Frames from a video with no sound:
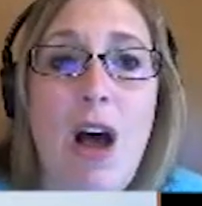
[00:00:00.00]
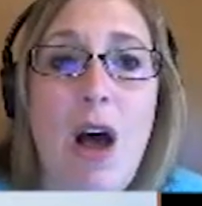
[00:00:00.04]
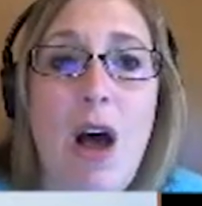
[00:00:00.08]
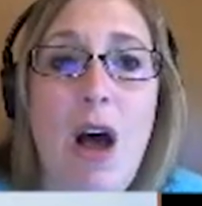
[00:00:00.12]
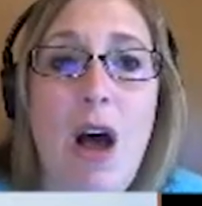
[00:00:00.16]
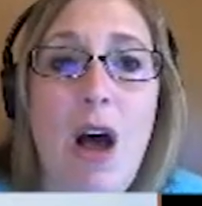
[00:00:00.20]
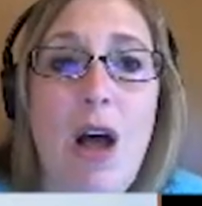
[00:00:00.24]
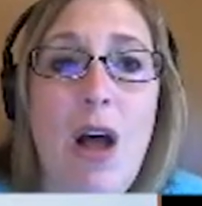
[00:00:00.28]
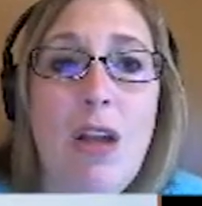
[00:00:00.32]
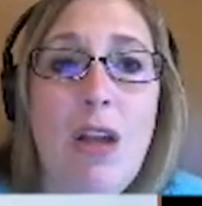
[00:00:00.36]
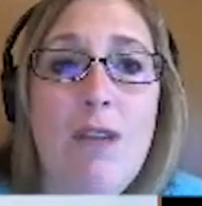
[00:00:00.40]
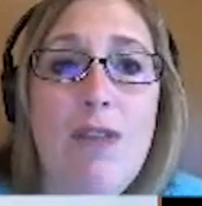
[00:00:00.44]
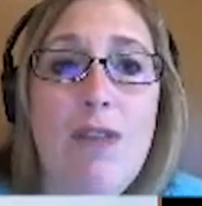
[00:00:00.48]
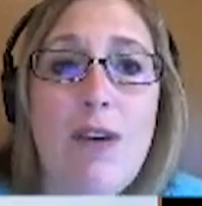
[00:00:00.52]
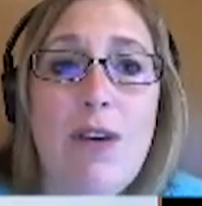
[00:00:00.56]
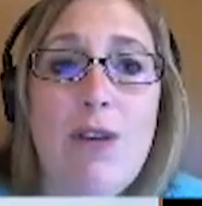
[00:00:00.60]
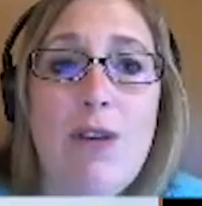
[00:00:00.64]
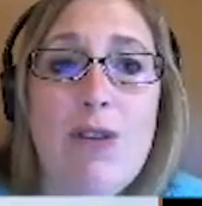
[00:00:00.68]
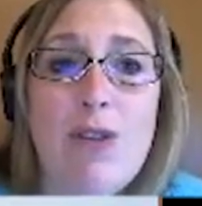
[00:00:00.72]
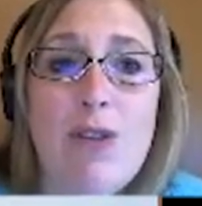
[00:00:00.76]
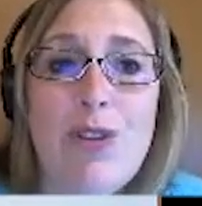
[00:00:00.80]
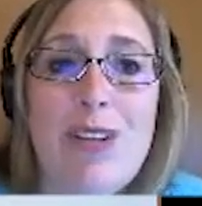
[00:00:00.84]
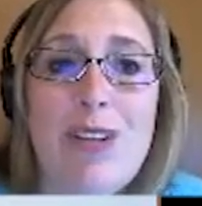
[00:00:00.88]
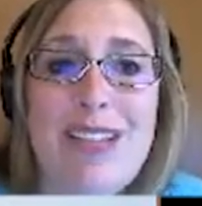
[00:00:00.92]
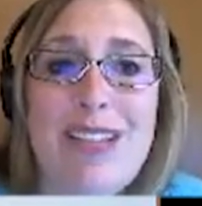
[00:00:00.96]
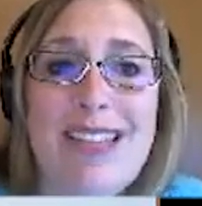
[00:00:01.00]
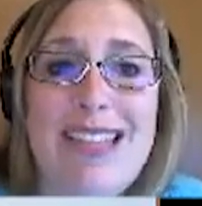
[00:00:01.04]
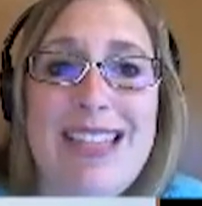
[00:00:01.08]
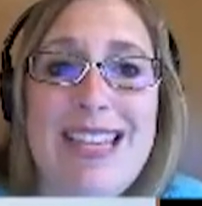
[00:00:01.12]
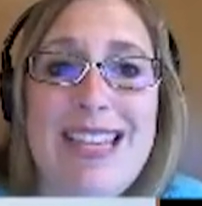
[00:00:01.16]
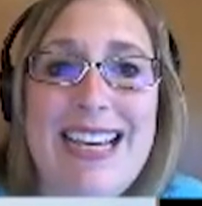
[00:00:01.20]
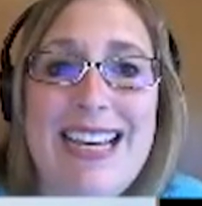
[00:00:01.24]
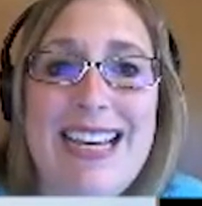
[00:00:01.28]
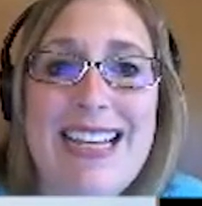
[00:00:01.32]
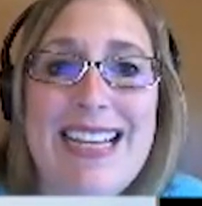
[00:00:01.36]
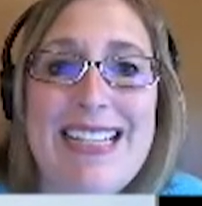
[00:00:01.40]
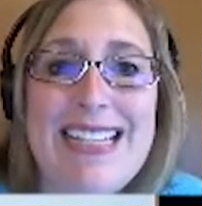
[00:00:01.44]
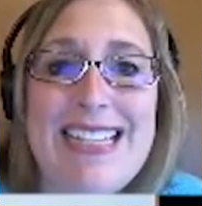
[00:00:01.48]
All of those are good
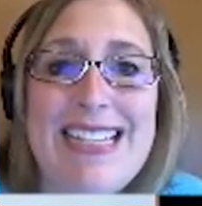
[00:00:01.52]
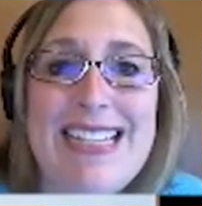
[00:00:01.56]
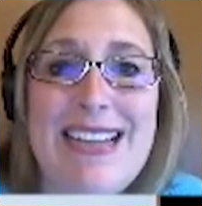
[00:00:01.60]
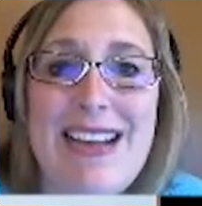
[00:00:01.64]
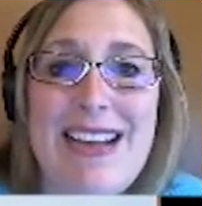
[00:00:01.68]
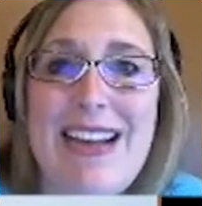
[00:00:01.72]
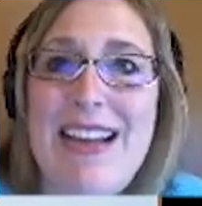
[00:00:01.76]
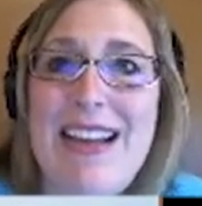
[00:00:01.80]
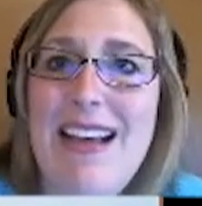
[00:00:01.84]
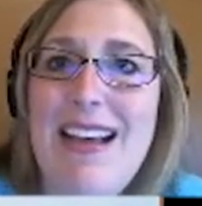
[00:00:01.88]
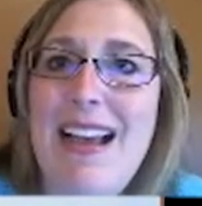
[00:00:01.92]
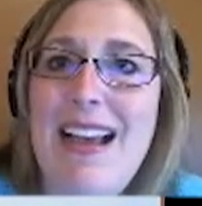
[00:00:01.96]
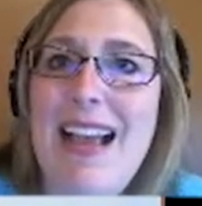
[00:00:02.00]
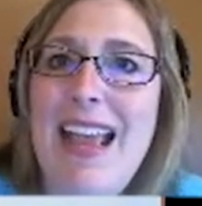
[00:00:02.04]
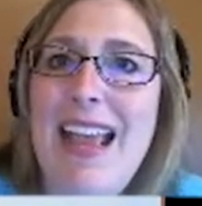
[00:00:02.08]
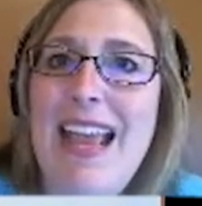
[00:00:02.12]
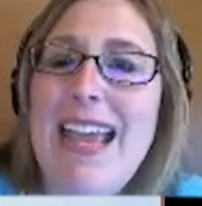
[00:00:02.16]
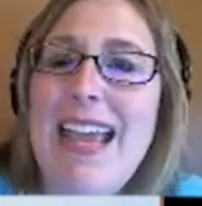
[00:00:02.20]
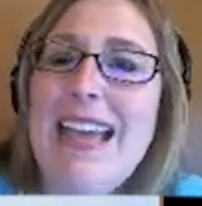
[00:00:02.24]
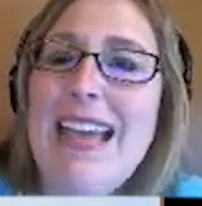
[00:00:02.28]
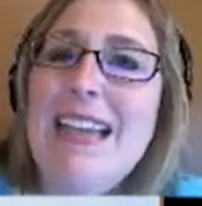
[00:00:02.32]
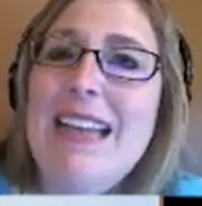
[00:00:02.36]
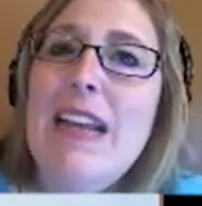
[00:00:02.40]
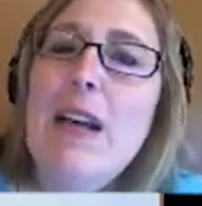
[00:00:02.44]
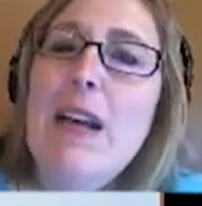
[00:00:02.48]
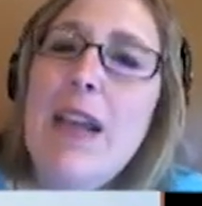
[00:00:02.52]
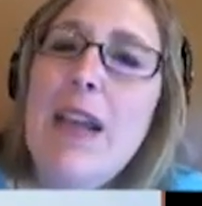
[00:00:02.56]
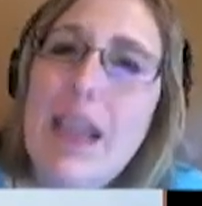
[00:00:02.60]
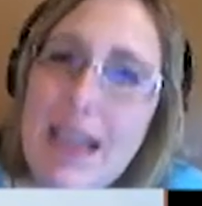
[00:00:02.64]
things. And